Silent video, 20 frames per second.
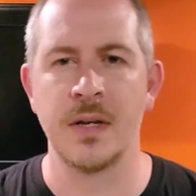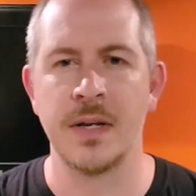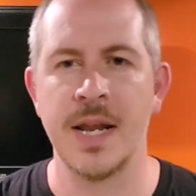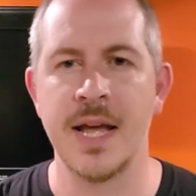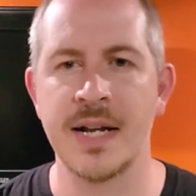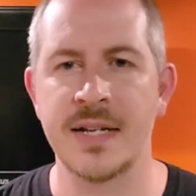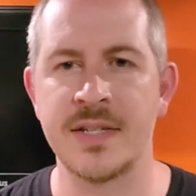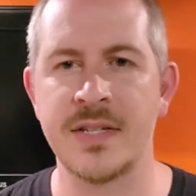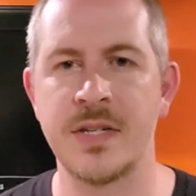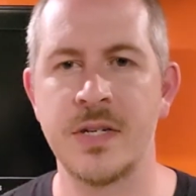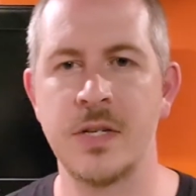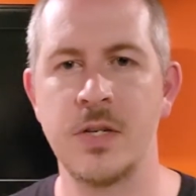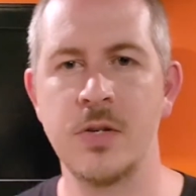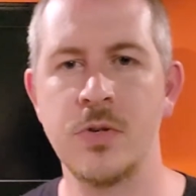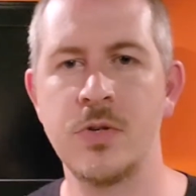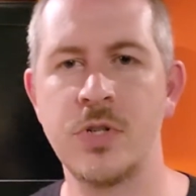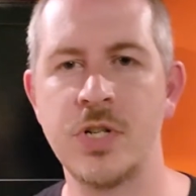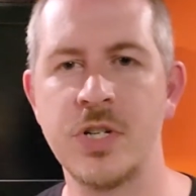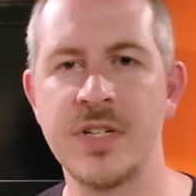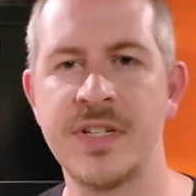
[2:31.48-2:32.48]
Next,
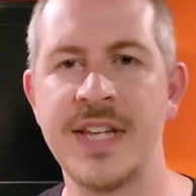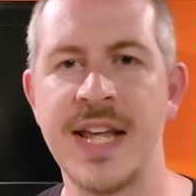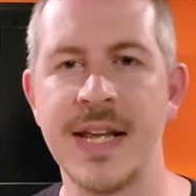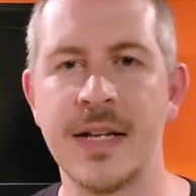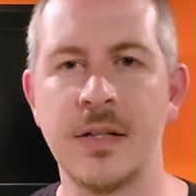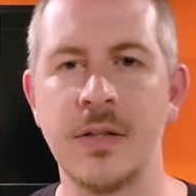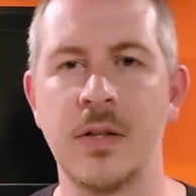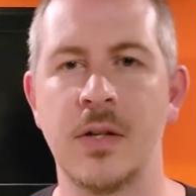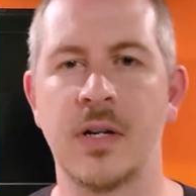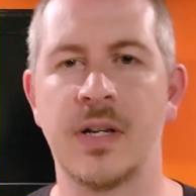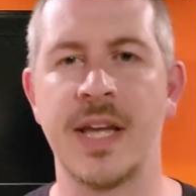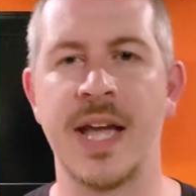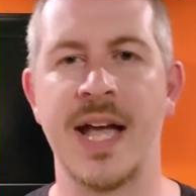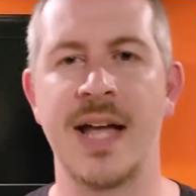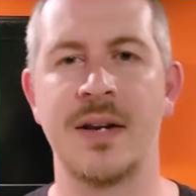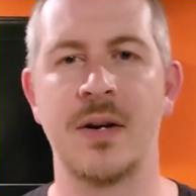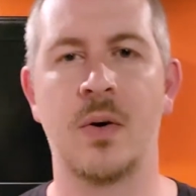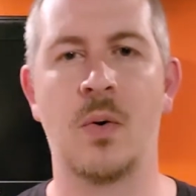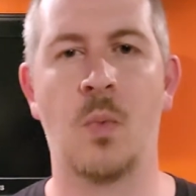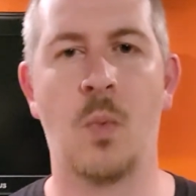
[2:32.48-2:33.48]
you should take a look
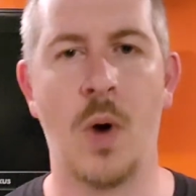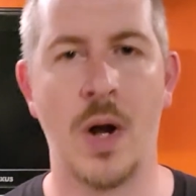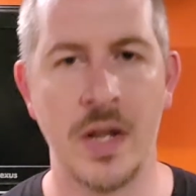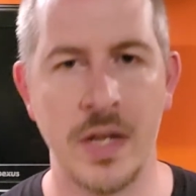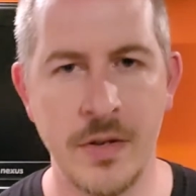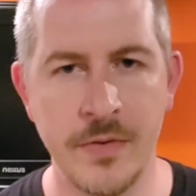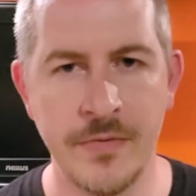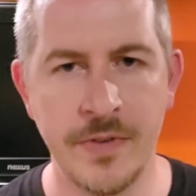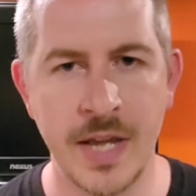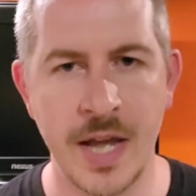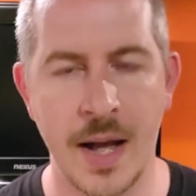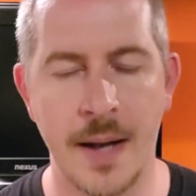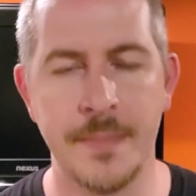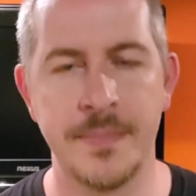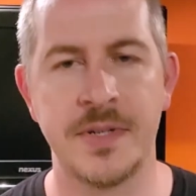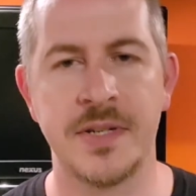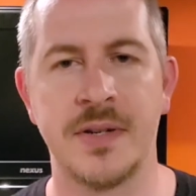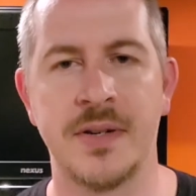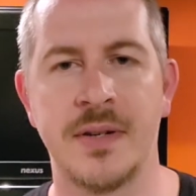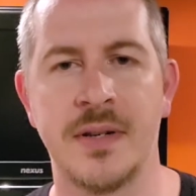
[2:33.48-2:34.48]
at what you've
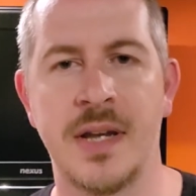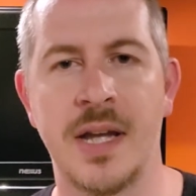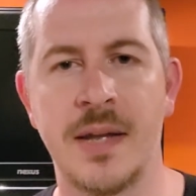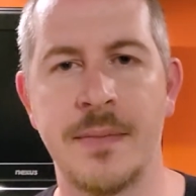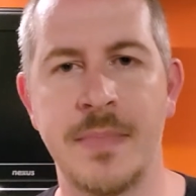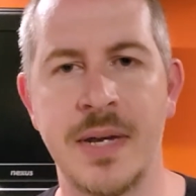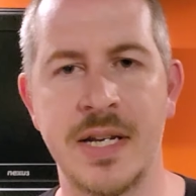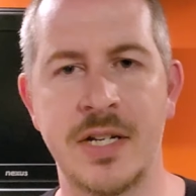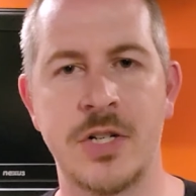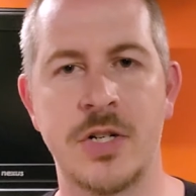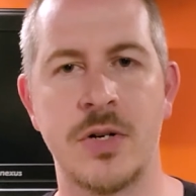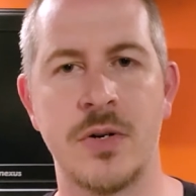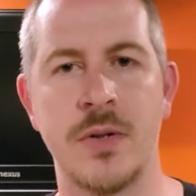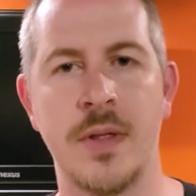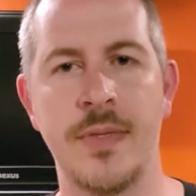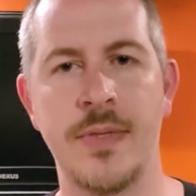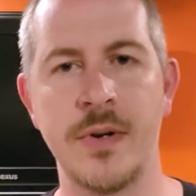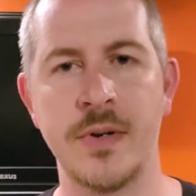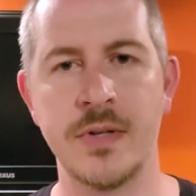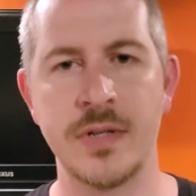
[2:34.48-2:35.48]
kept and make sure
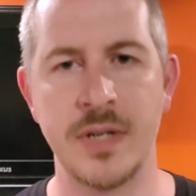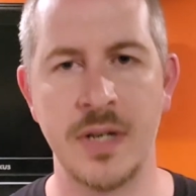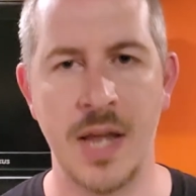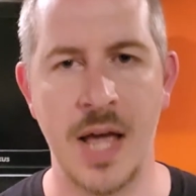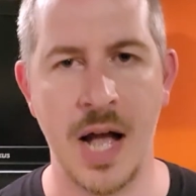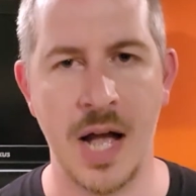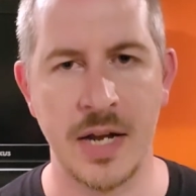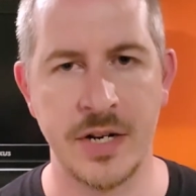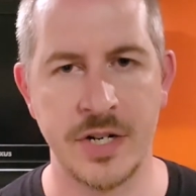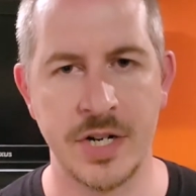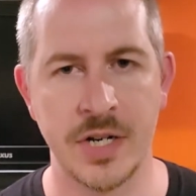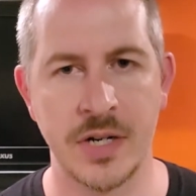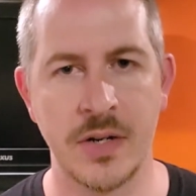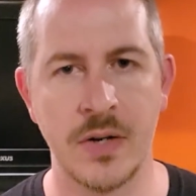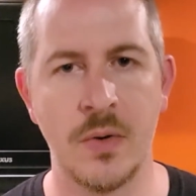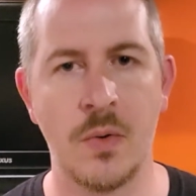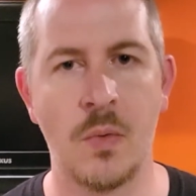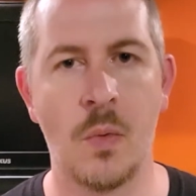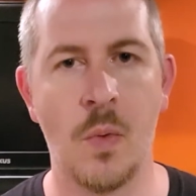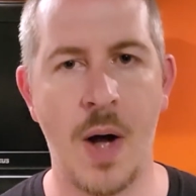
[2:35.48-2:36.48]
that there's logic
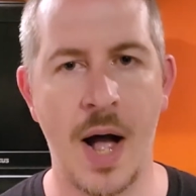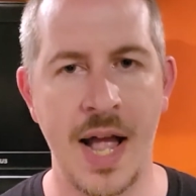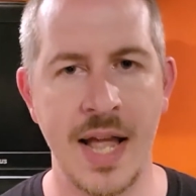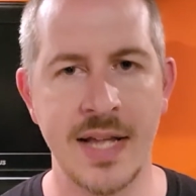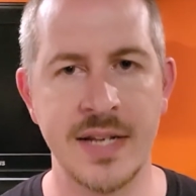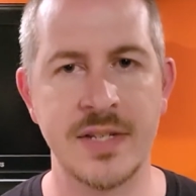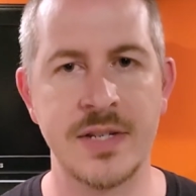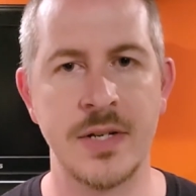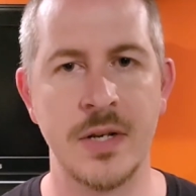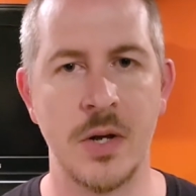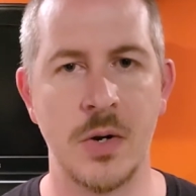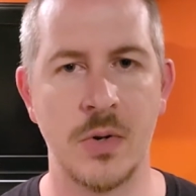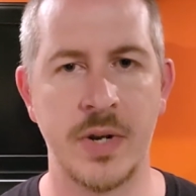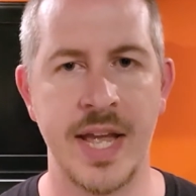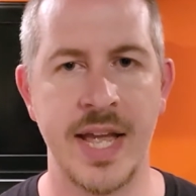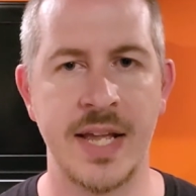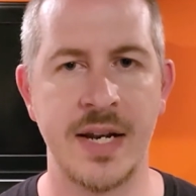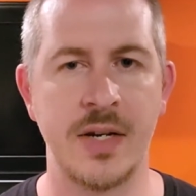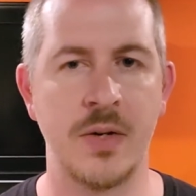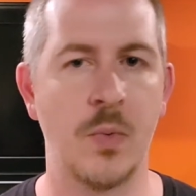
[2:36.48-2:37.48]
why it's
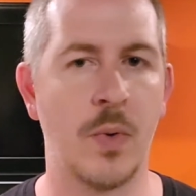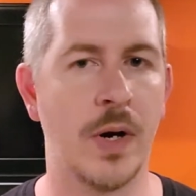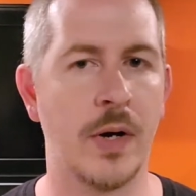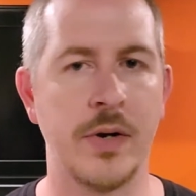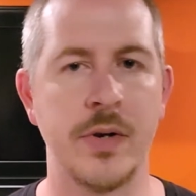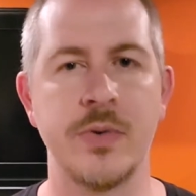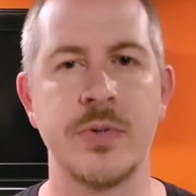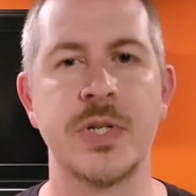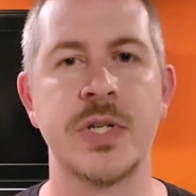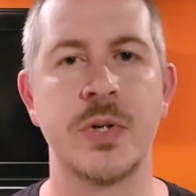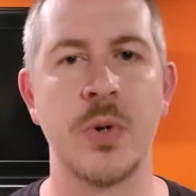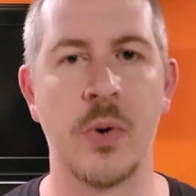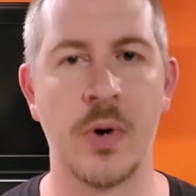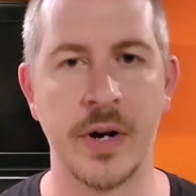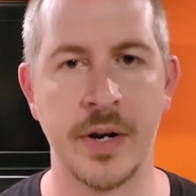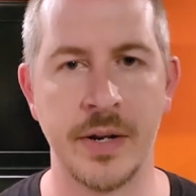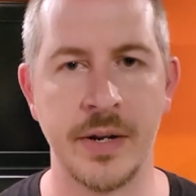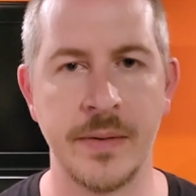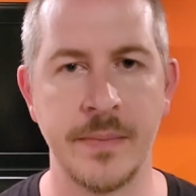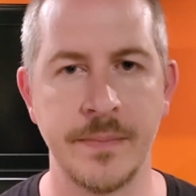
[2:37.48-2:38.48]
located where you
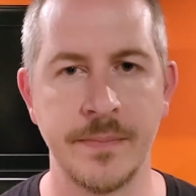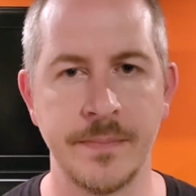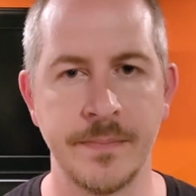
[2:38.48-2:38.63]
store it.